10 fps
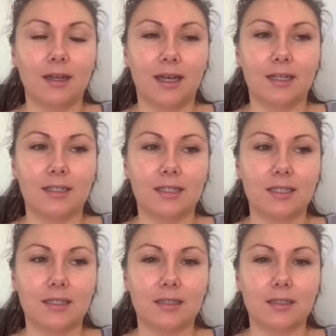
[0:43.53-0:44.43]

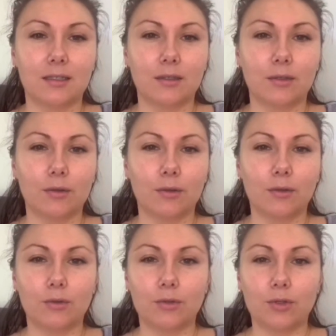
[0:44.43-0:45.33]
has
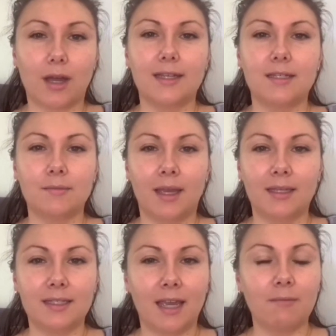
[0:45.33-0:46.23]
tried to
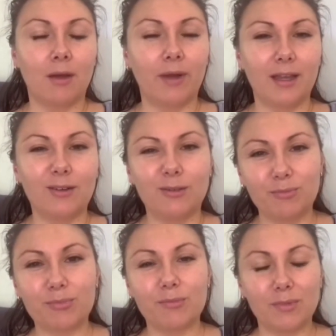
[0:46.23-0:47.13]
maintain my weight or
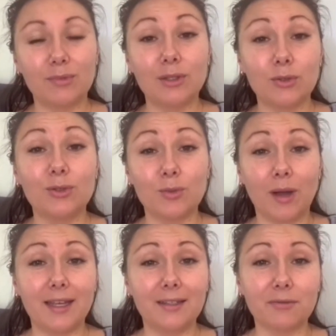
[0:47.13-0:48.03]
lose
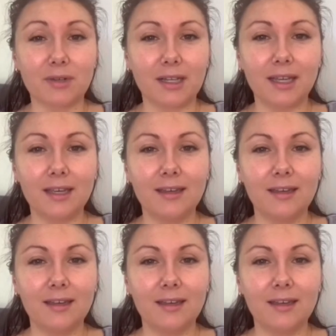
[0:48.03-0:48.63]
weight, really.